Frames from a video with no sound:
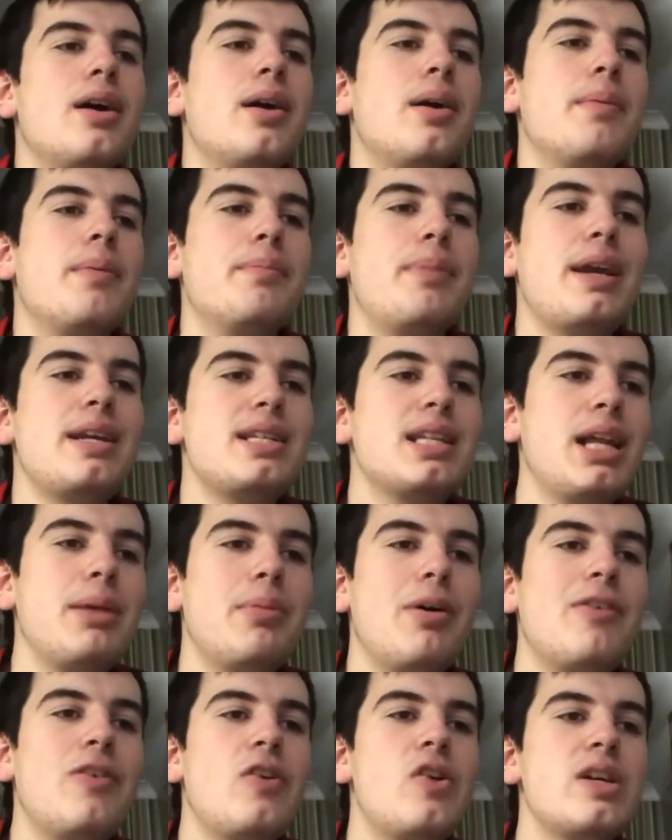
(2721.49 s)
Basically,
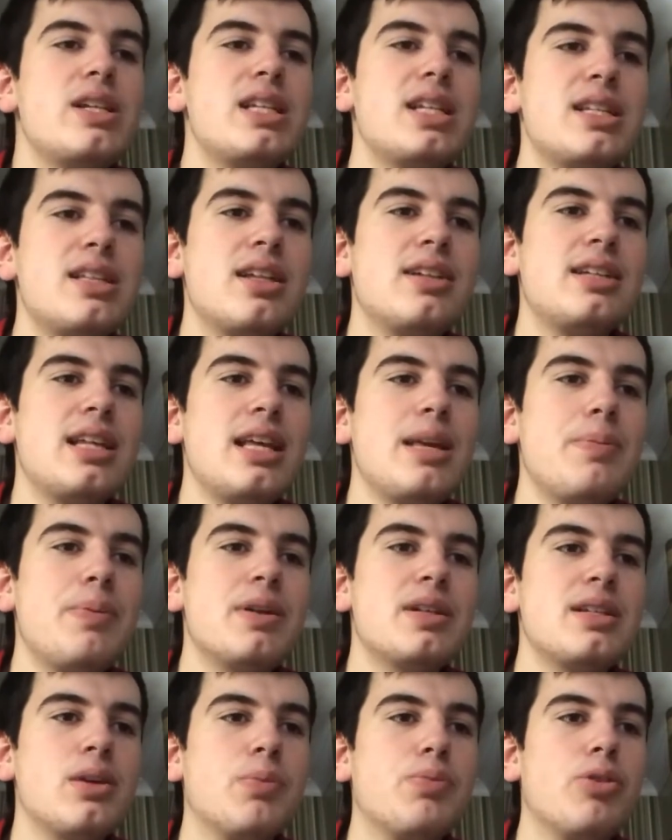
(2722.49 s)
my voice is the
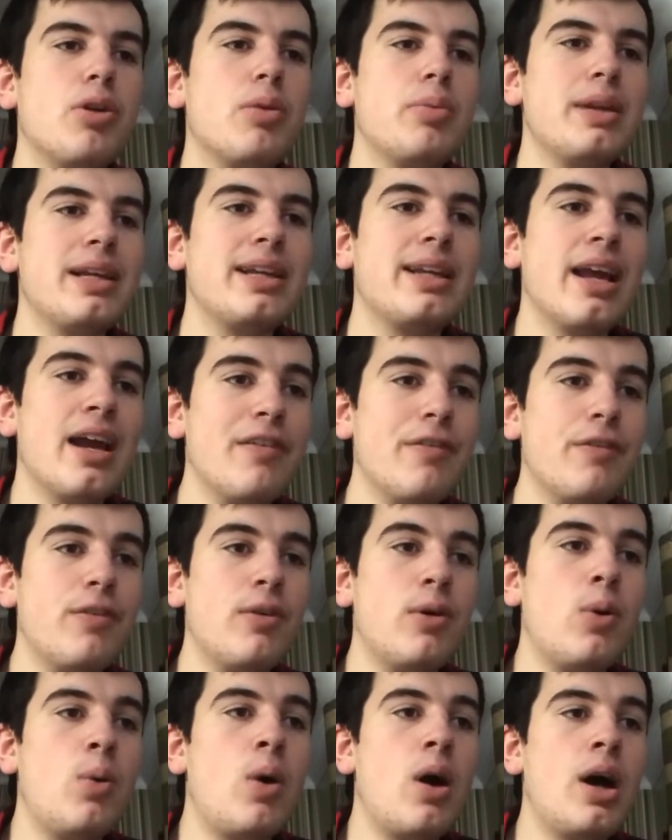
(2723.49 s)
deepest it'll probably get
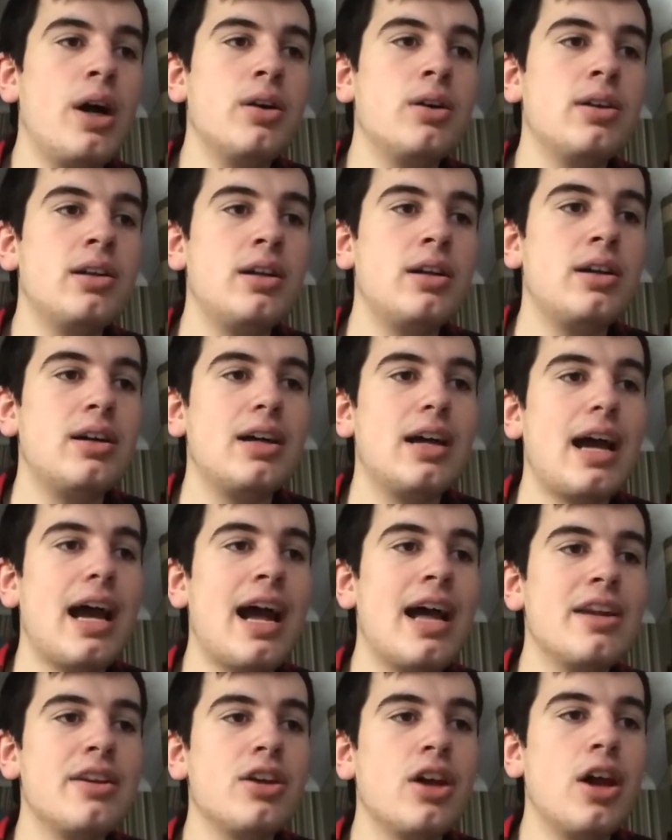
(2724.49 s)
for a while,
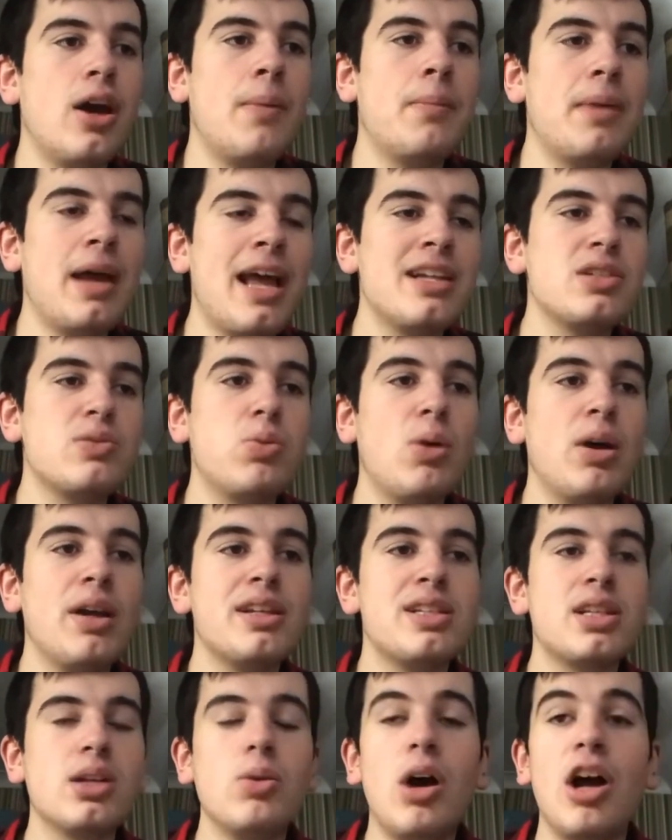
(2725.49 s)
and hence why
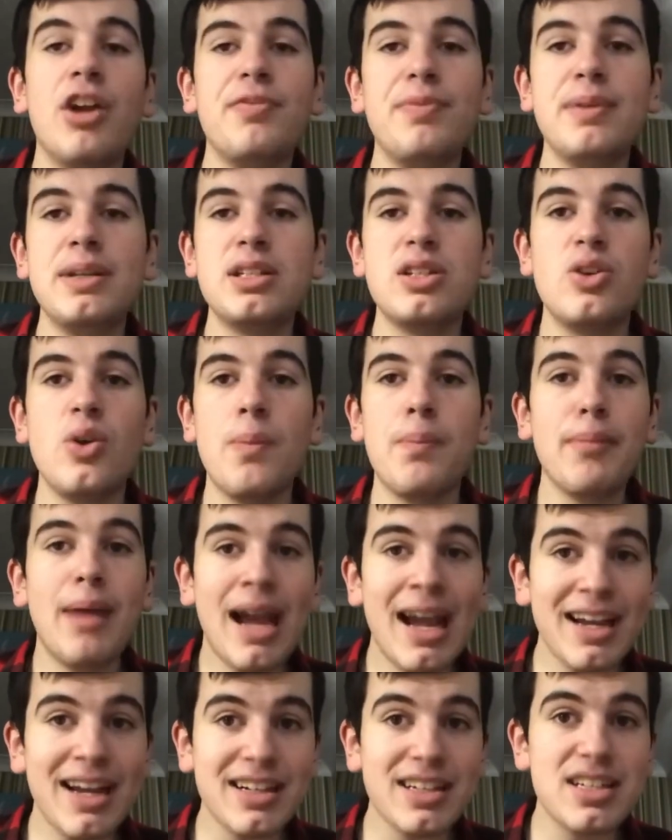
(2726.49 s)
it's so hard for me to do
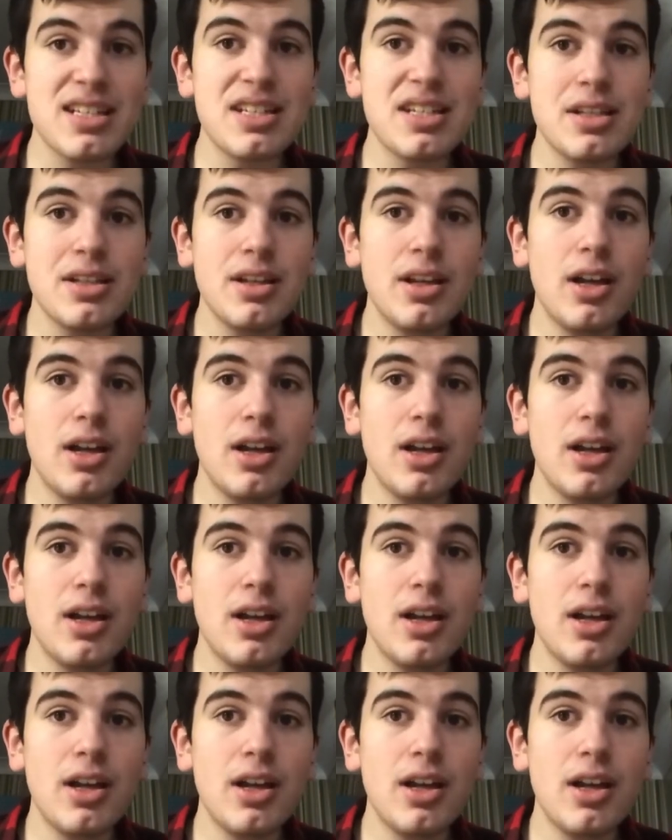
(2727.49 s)
max.